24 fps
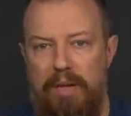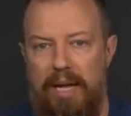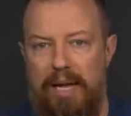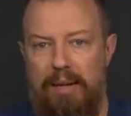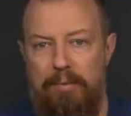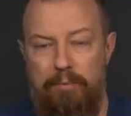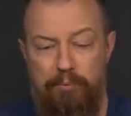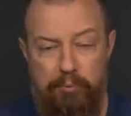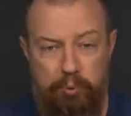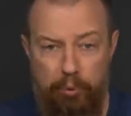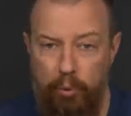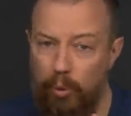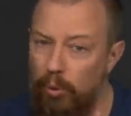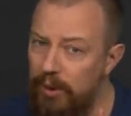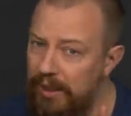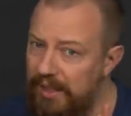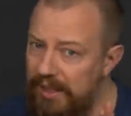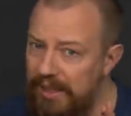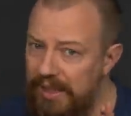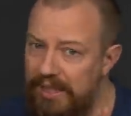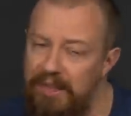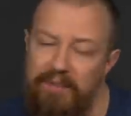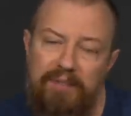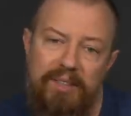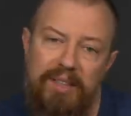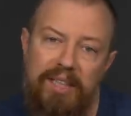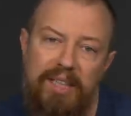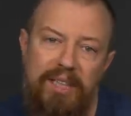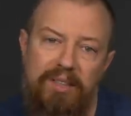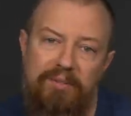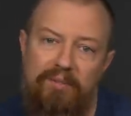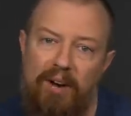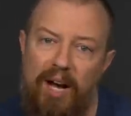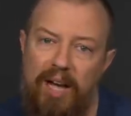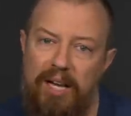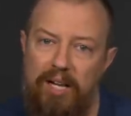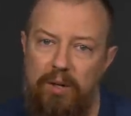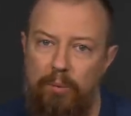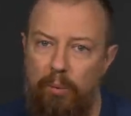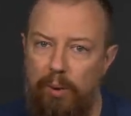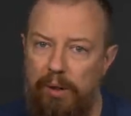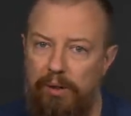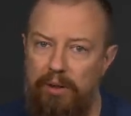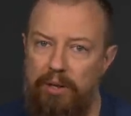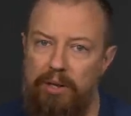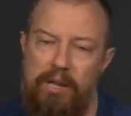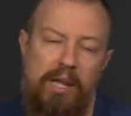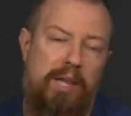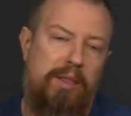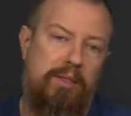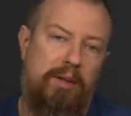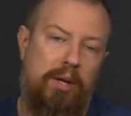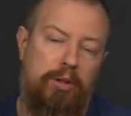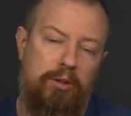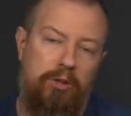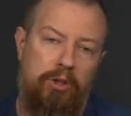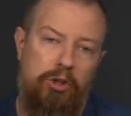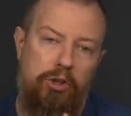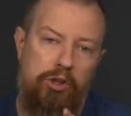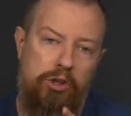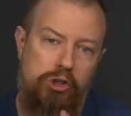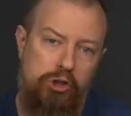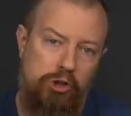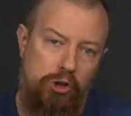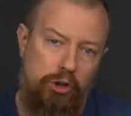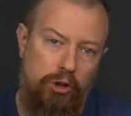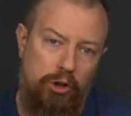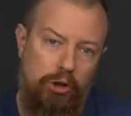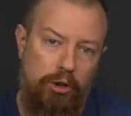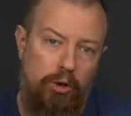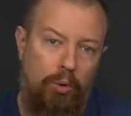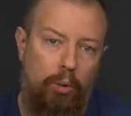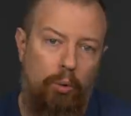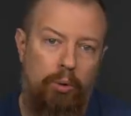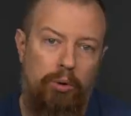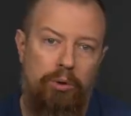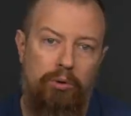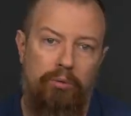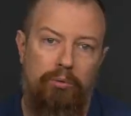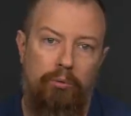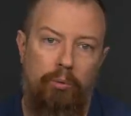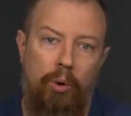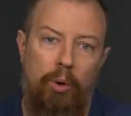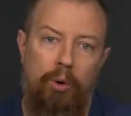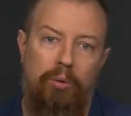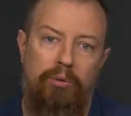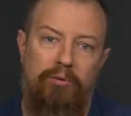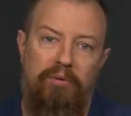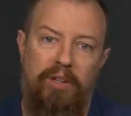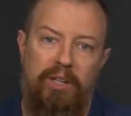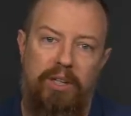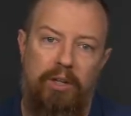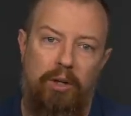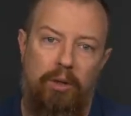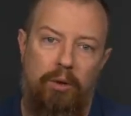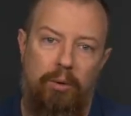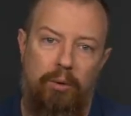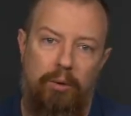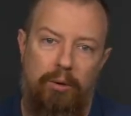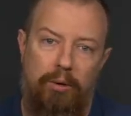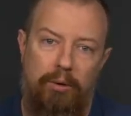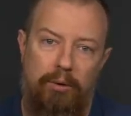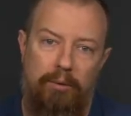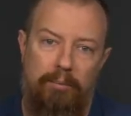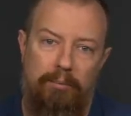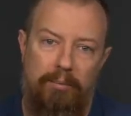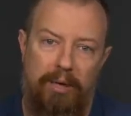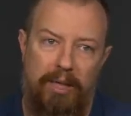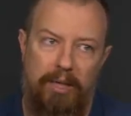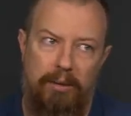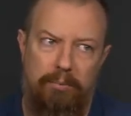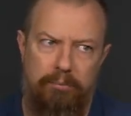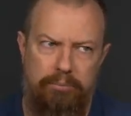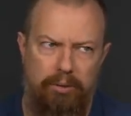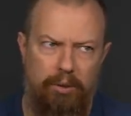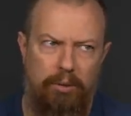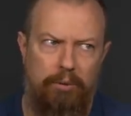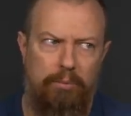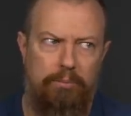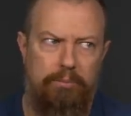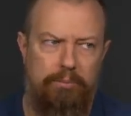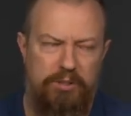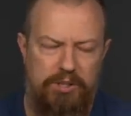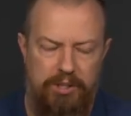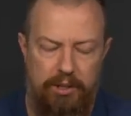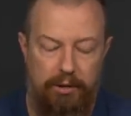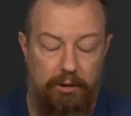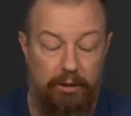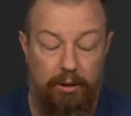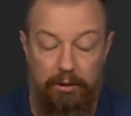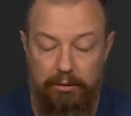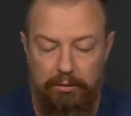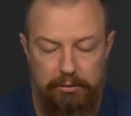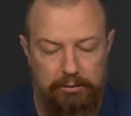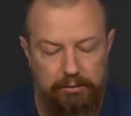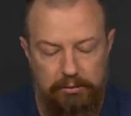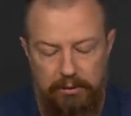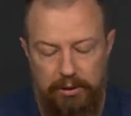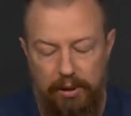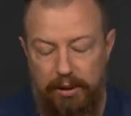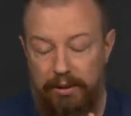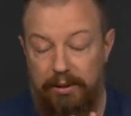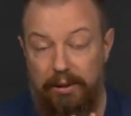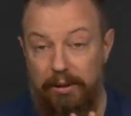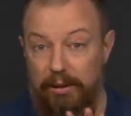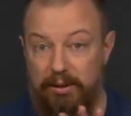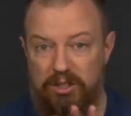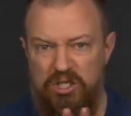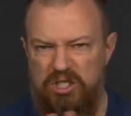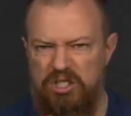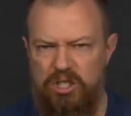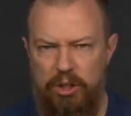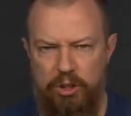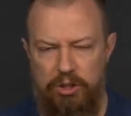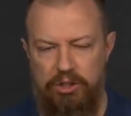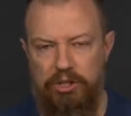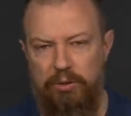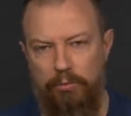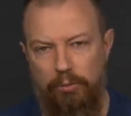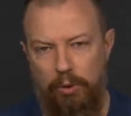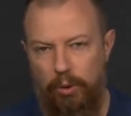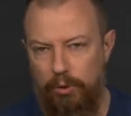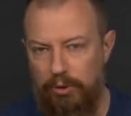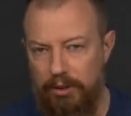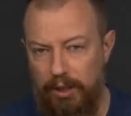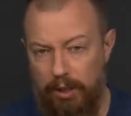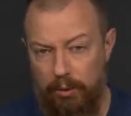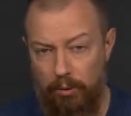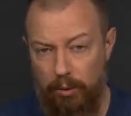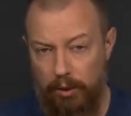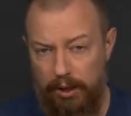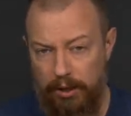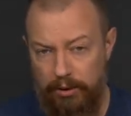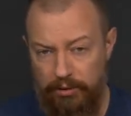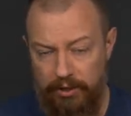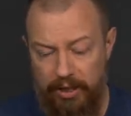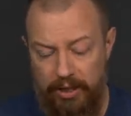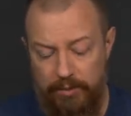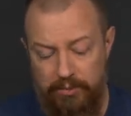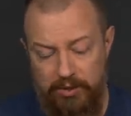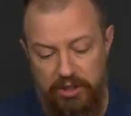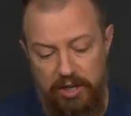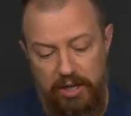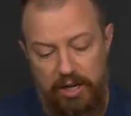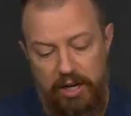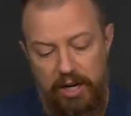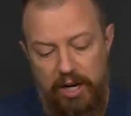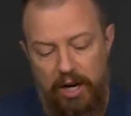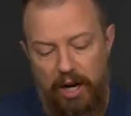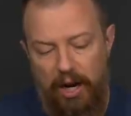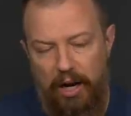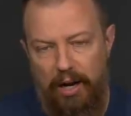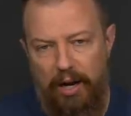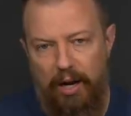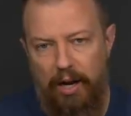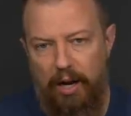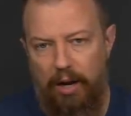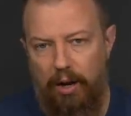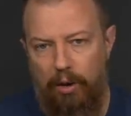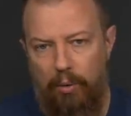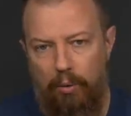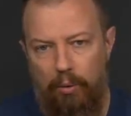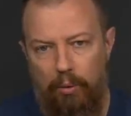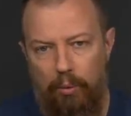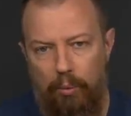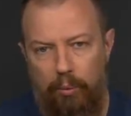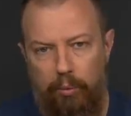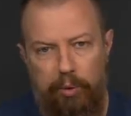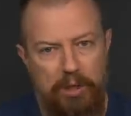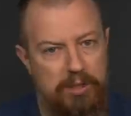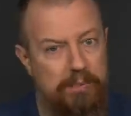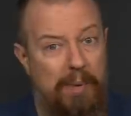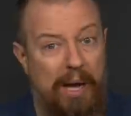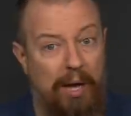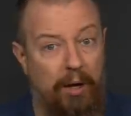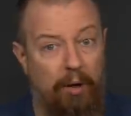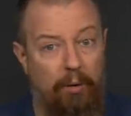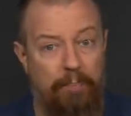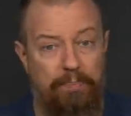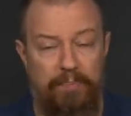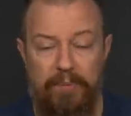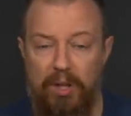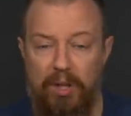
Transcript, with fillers: and pretty evenly divided whether they thought the Shure or the Rode Video Mic Pro Stereo. God, seriously, Rode, you got to work on your names. Uh, was better